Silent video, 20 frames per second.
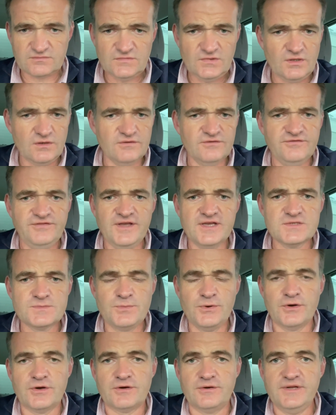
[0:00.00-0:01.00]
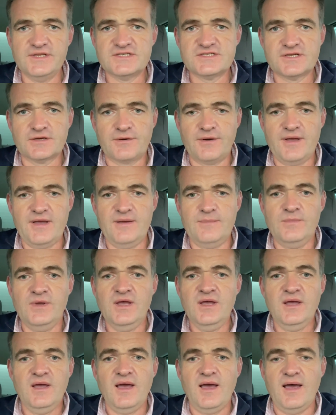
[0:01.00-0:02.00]
on Facebook or Instagram,
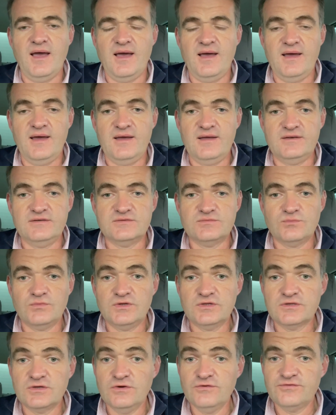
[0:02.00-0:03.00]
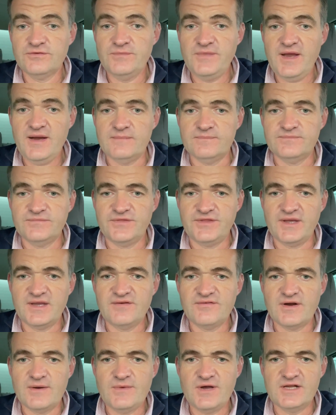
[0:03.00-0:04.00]
and we'll go from there. Thank you
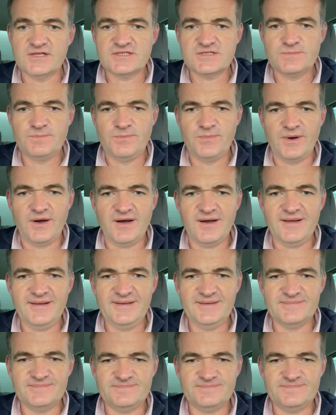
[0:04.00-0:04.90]
very much. Bye.